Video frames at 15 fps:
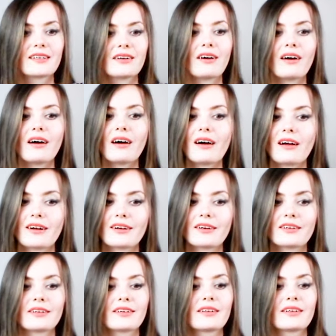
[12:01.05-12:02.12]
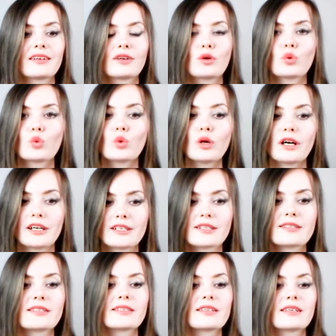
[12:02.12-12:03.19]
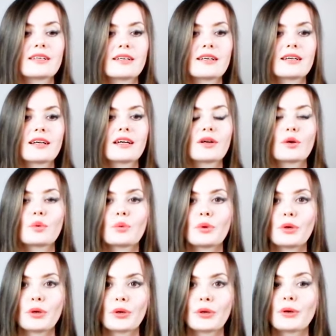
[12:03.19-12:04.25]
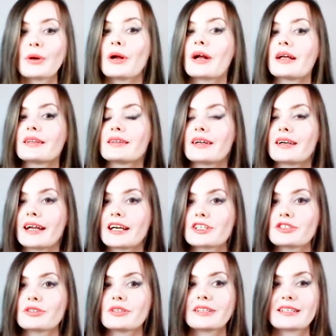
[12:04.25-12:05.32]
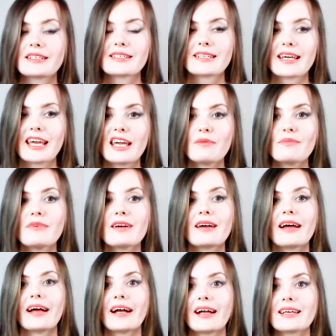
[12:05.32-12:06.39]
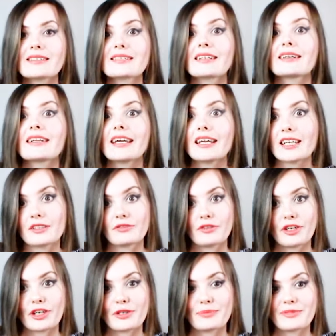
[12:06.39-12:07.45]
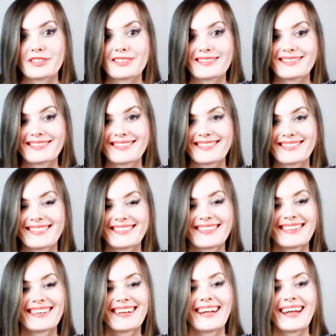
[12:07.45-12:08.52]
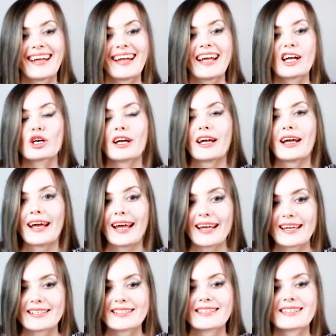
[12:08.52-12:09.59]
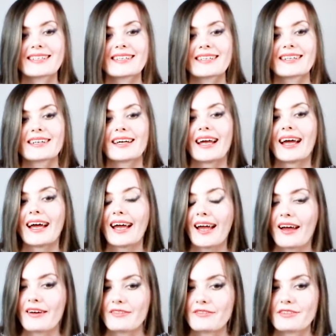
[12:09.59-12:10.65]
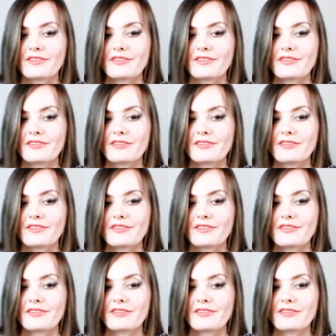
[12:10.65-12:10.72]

are, was, were. They're actually the same as the linking verbs. Has, have,